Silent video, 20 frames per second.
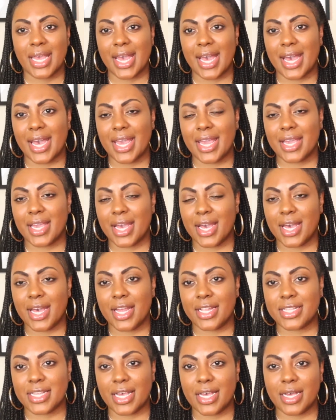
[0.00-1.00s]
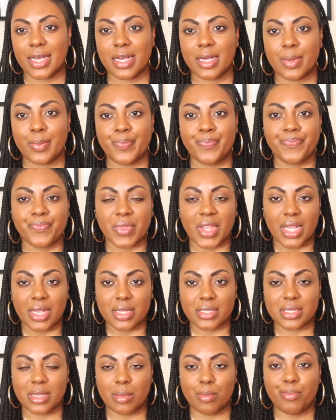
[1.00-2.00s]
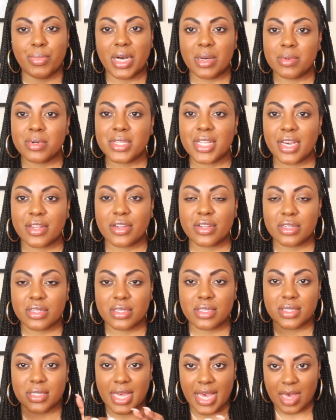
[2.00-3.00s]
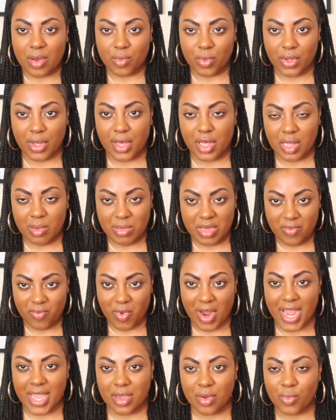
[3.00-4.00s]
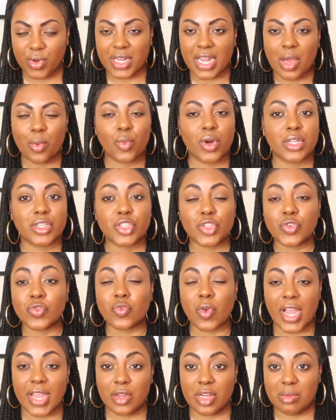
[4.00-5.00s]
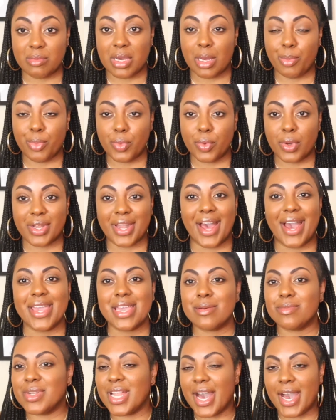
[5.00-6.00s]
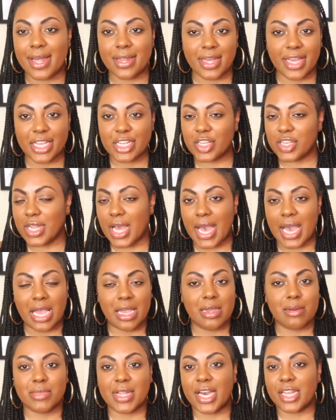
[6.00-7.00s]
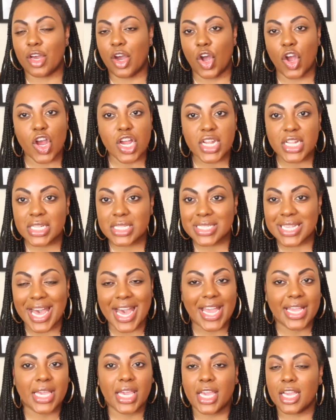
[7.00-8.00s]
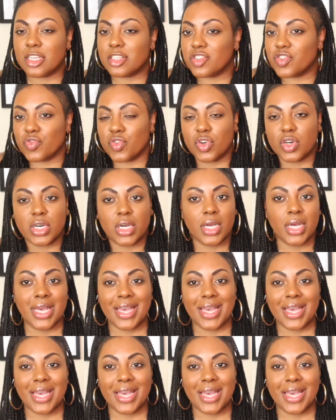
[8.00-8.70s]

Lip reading: I got some bubble letters that will help me write what I want to write on my board. I am not an artist. I can't draw